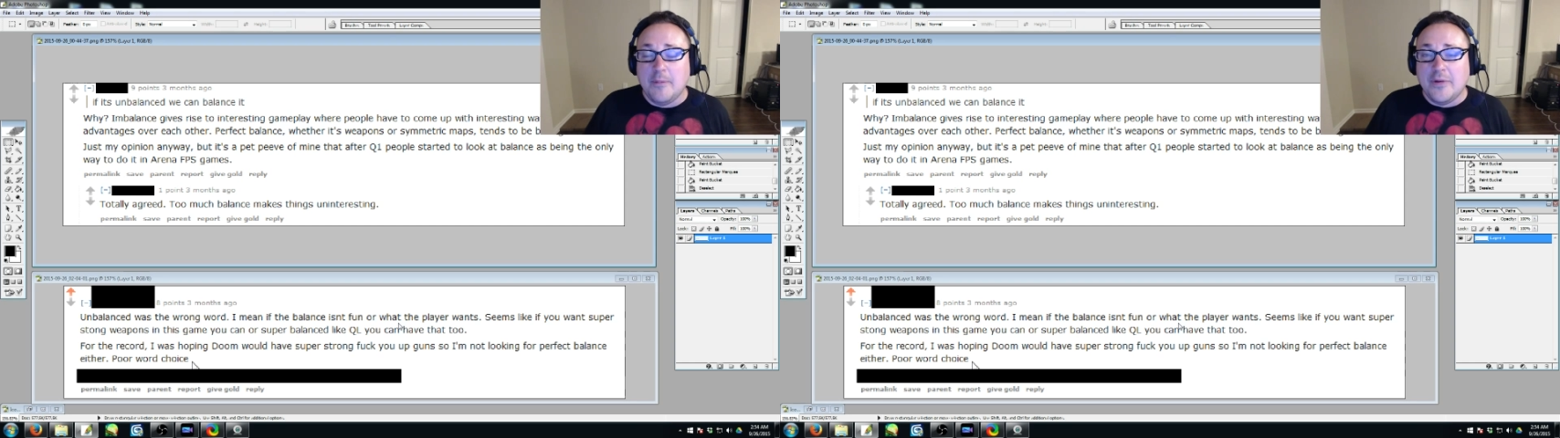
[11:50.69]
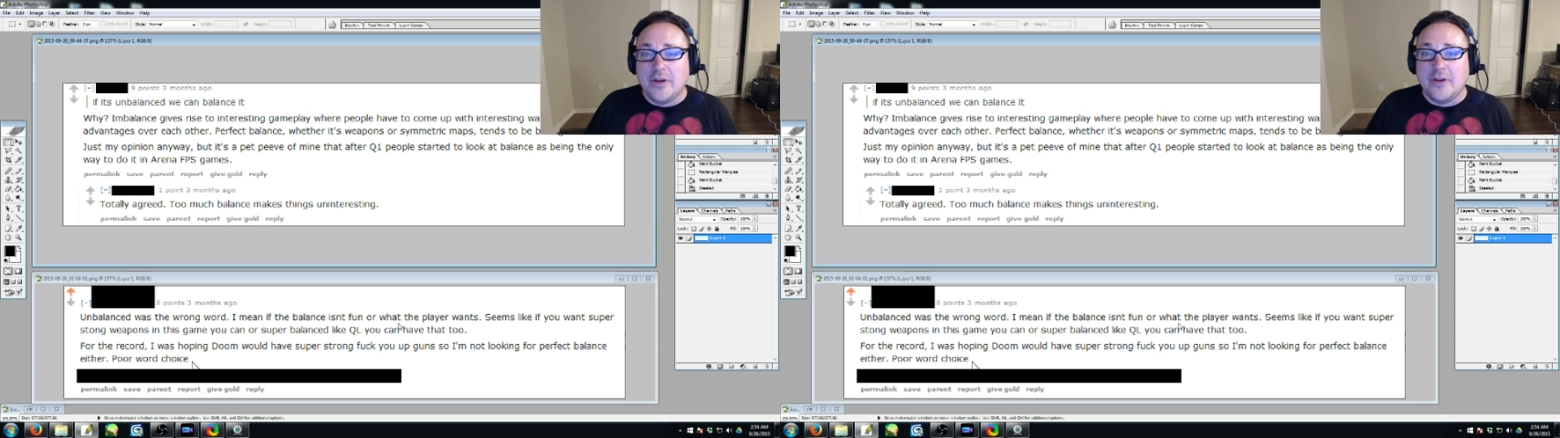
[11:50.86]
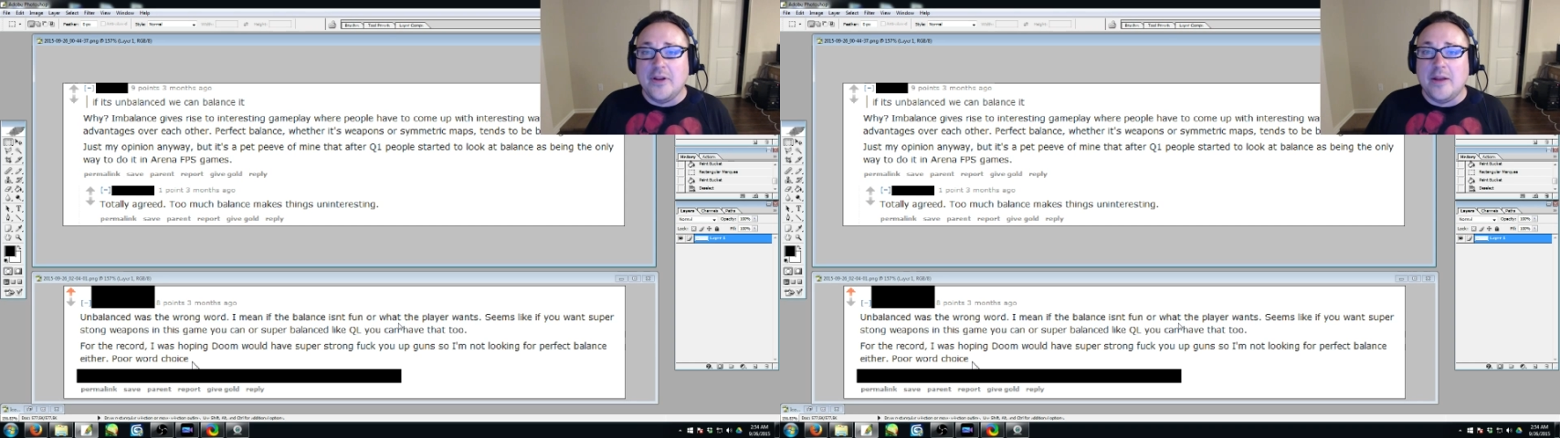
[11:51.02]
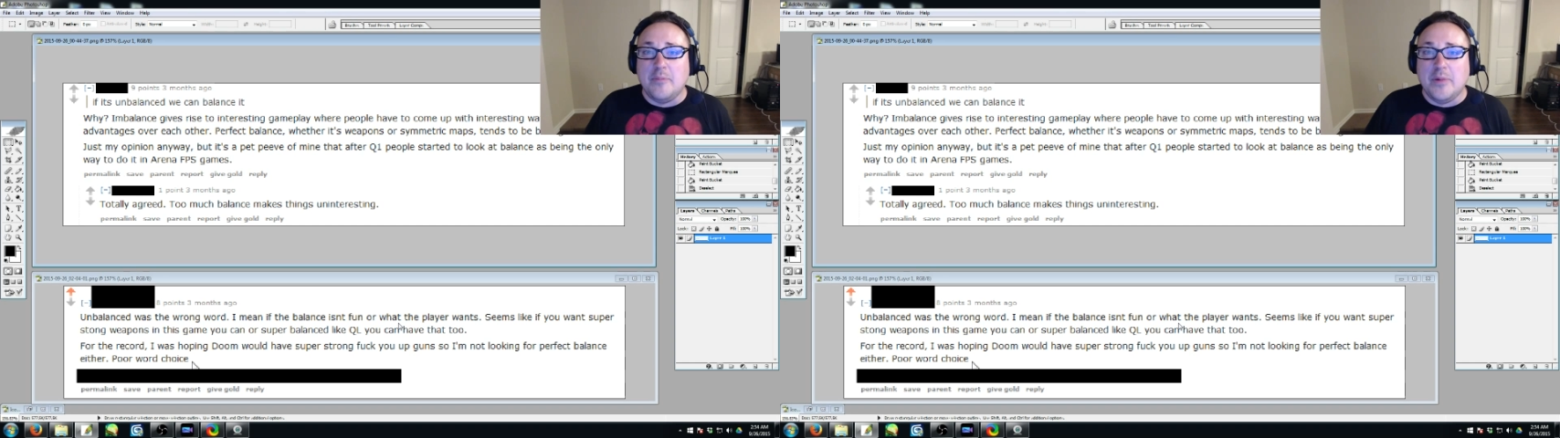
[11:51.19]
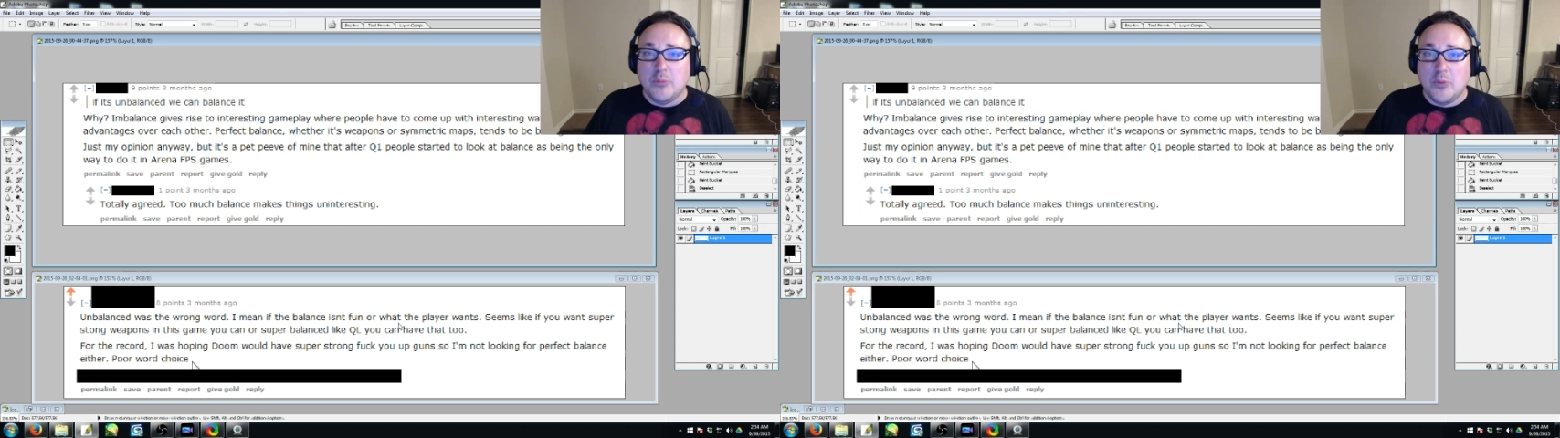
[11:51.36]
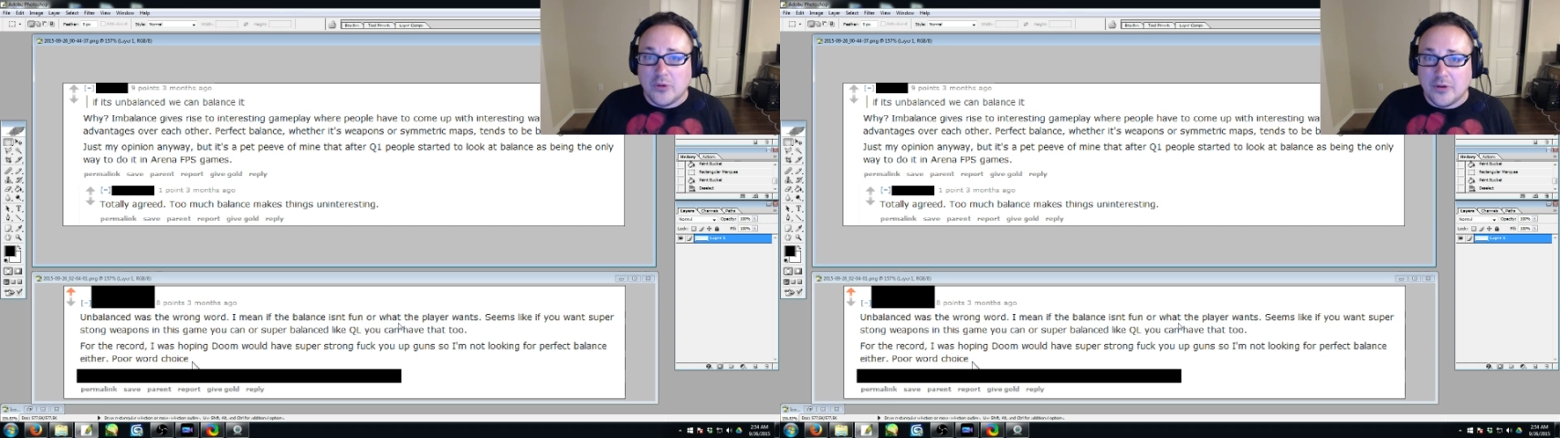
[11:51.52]
and
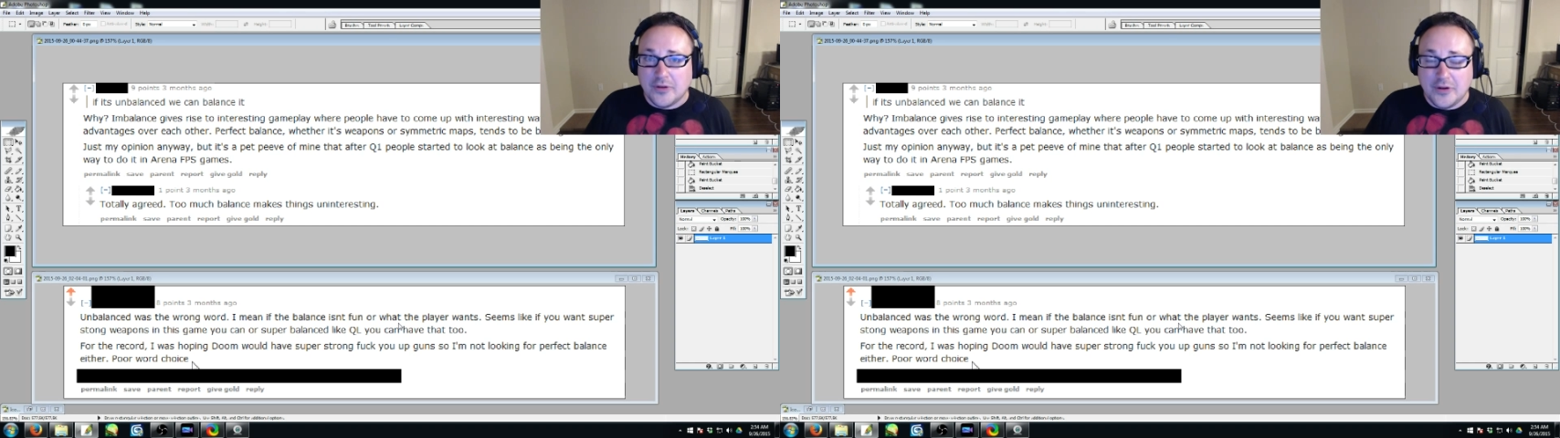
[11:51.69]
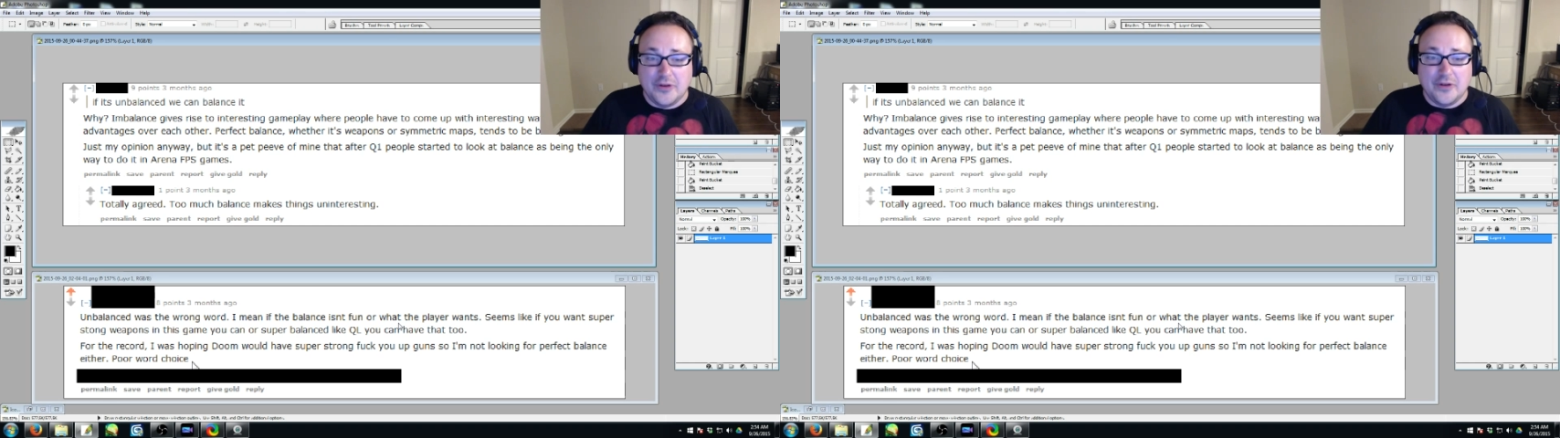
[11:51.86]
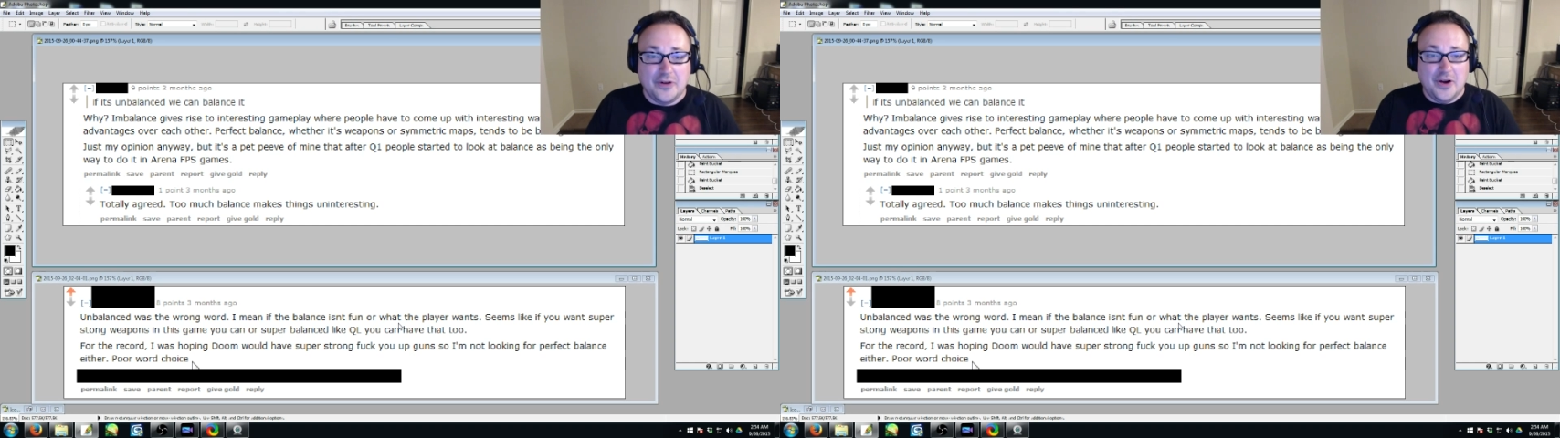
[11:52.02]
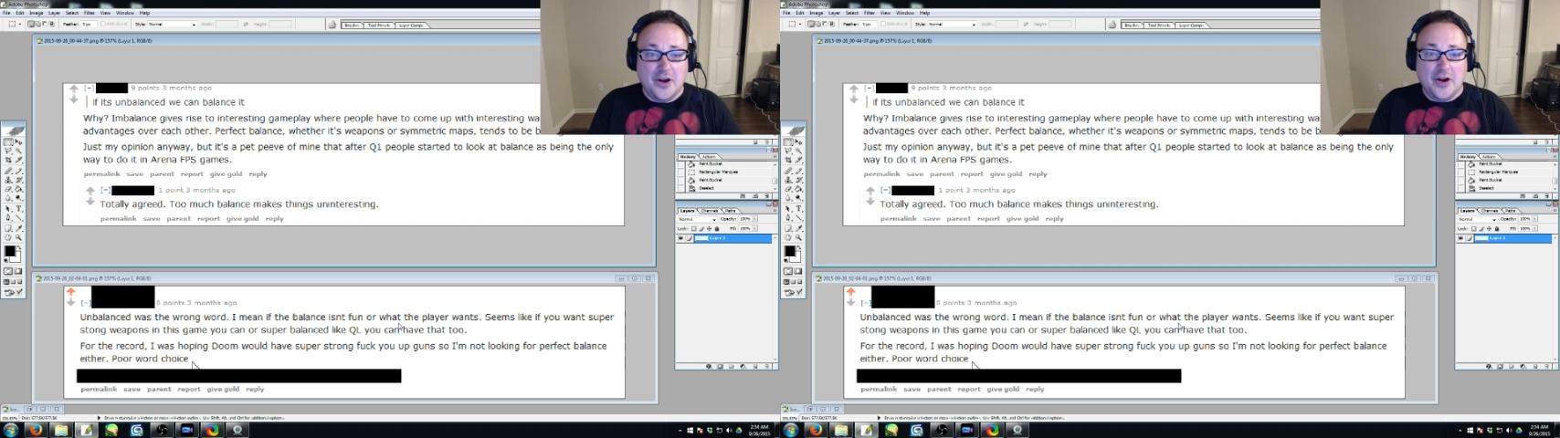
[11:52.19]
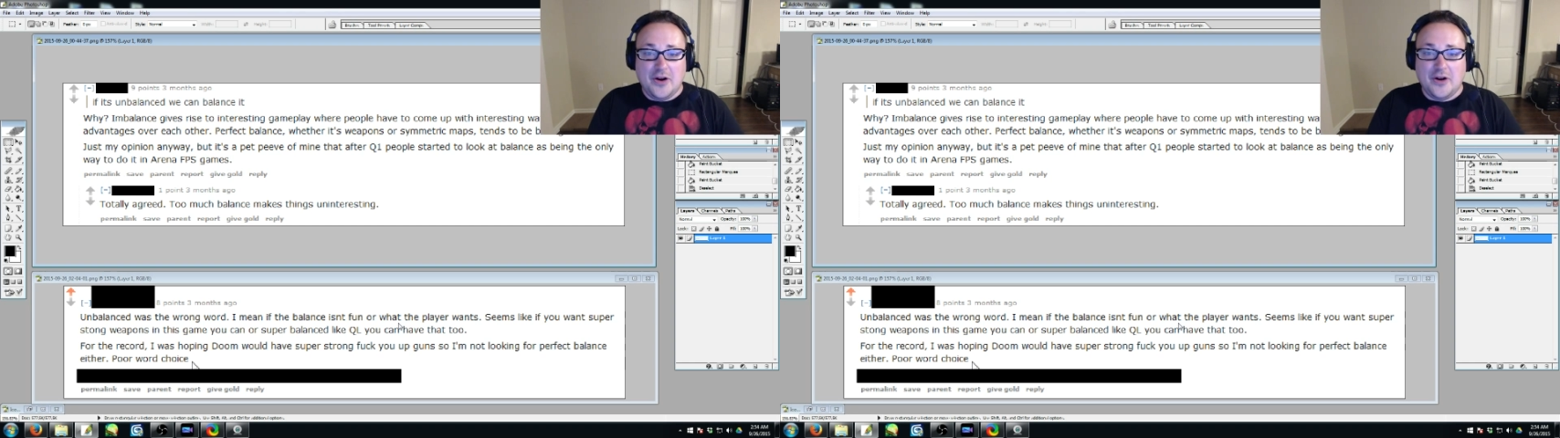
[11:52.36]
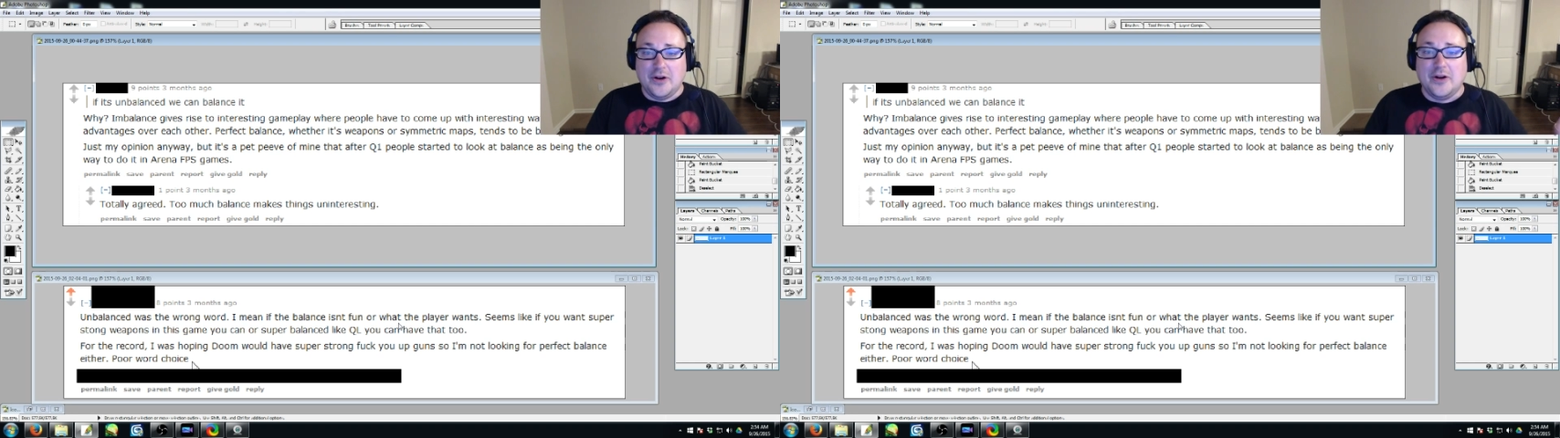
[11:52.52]
people are